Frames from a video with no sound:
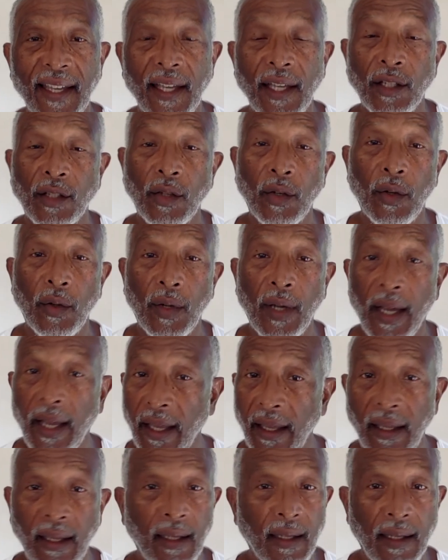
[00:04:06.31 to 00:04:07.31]
So
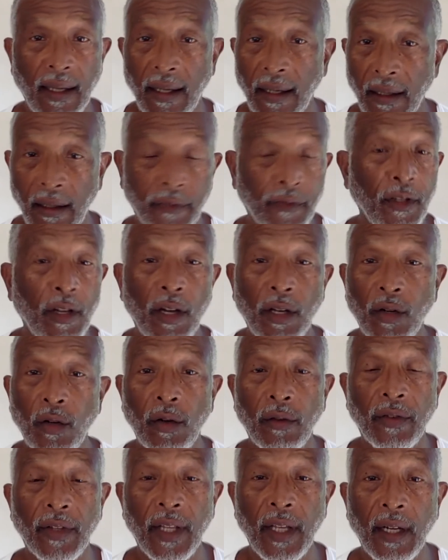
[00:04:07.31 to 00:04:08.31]
I huffed on
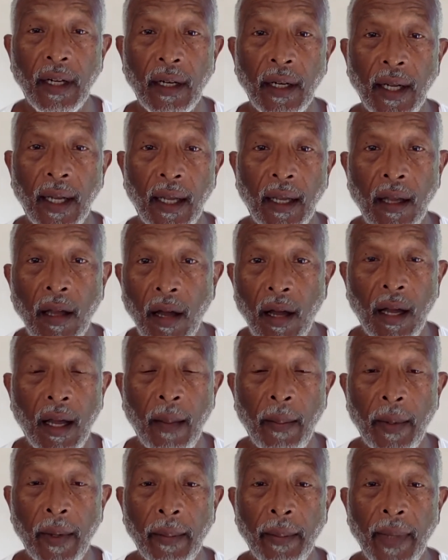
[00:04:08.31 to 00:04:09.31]
over there, I caught a
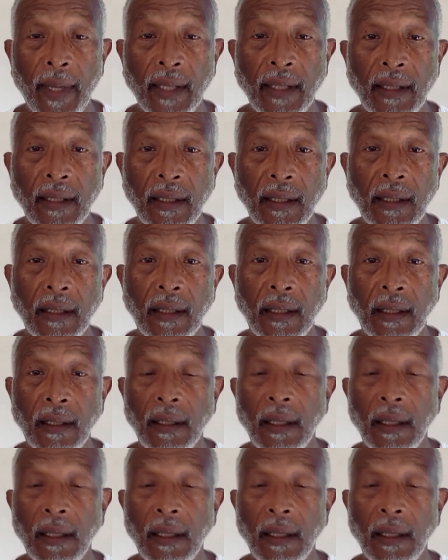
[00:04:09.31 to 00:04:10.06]
couple of buses,